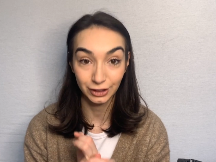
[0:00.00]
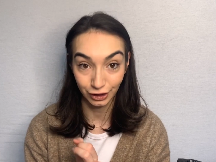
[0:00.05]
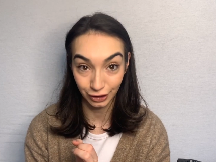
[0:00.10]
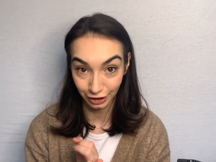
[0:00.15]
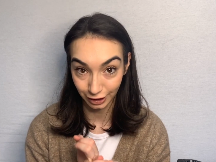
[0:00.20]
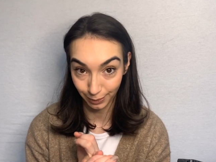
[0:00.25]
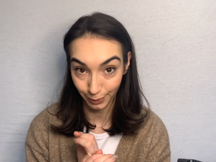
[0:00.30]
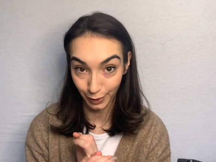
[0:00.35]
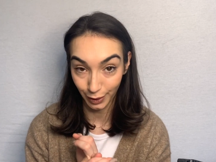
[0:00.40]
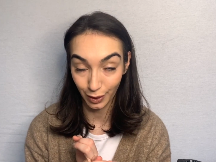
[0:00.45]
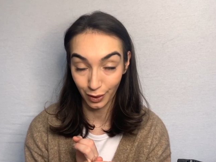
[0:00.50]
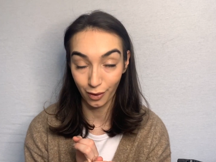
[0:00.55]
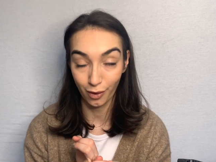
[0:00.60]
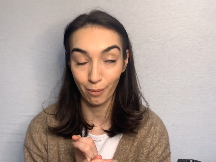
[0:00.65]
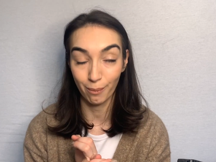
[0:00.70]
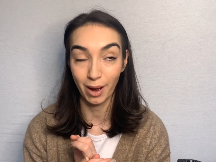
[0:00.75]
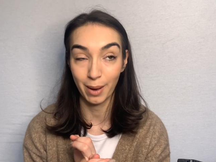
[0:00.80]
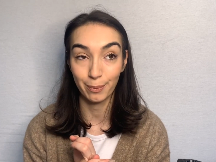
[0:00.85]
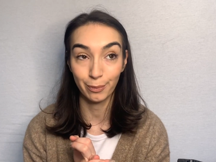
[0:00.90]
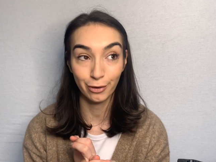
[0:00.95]
to put it on
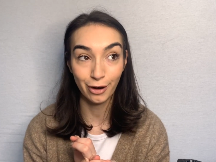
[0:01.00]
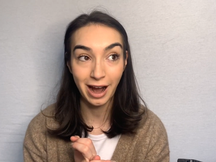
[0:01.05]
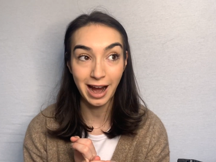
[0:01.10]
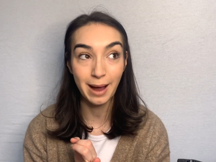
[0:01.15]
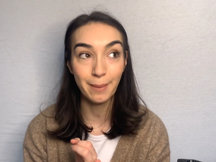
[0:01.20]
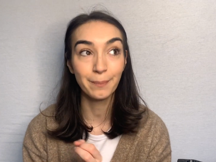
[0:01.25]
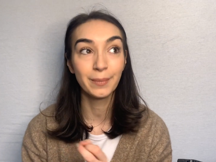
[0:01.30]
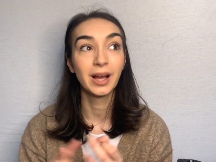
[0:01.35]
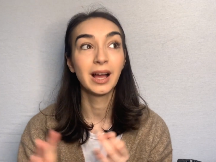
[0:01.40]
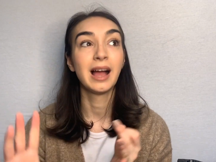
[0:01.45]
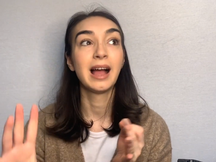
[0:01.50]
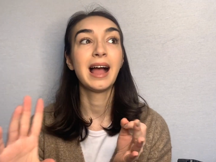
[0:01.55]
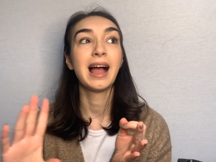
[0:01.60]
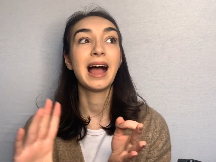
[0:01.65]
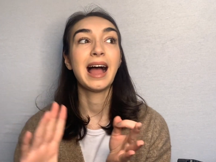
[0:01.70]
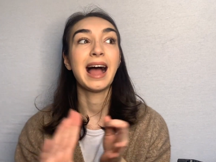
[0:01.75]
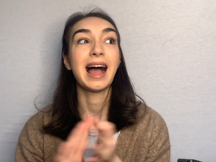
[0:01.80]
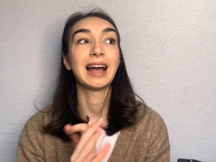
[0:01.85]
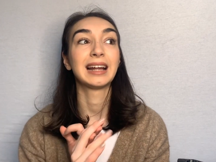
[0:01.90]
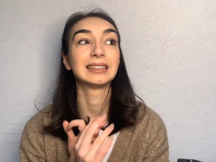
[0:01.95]
my pram.
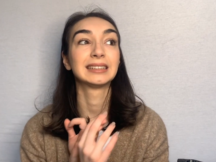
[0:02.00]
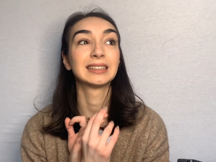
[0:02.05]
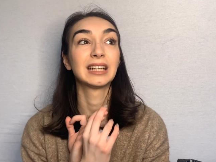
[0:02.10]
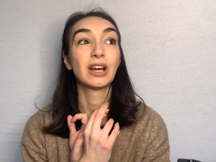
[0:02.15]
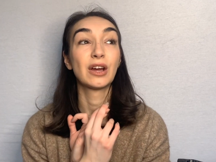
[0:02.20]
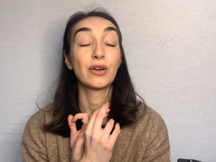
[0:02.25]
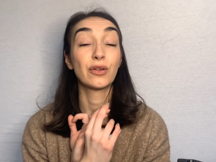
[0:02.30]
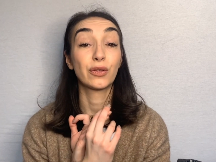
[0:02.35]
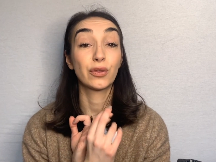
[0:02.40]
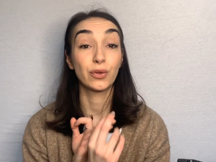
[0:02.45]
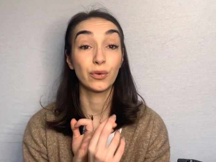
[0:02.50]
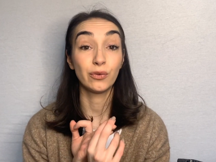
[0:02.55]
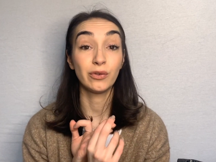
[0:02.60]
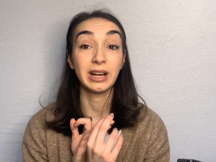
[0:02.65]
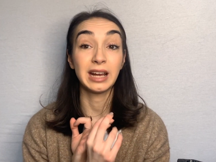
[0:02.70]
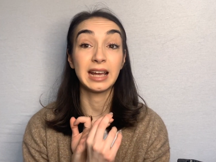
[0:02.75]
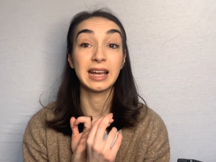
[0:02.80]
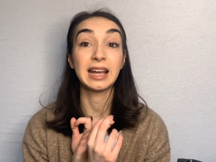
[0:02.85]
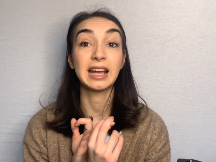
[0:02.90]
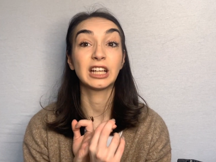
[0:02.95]
And
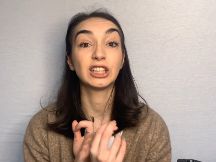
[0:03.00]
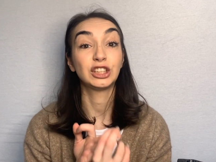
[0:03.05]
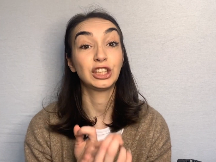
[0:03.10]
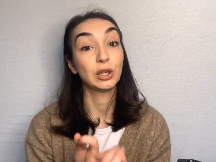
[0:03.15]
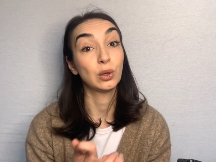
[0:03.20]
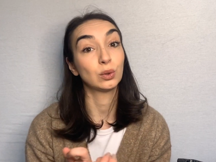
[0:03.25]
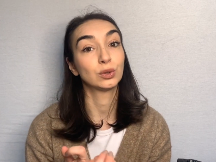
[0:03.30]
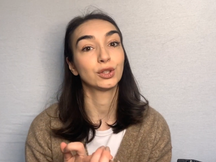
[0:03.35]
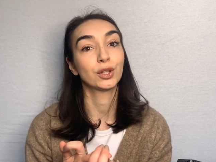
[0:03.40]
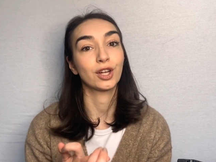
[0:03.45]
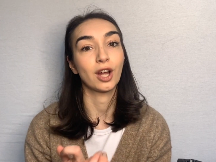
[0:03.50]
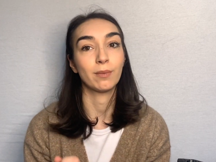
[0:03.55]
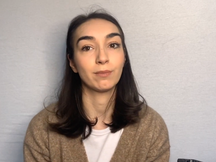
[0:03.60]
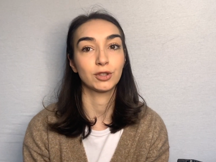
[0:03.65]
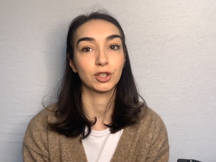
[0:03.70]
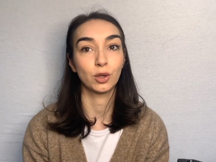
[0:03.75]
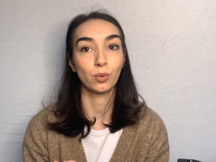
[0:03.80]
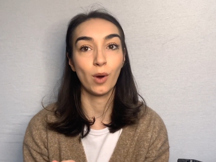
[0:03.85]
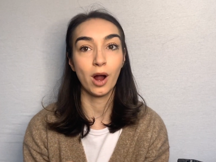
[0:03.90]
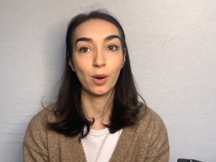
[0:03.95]
3, she also comes
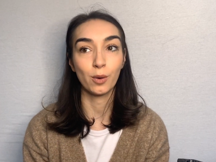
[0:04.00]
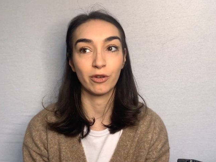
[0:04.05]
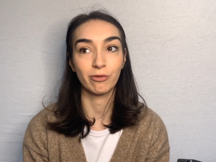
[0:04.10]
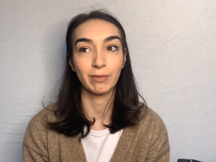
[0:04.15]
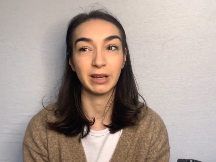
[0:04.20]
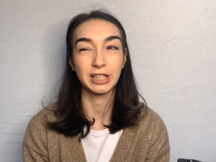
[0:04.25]
to work with me.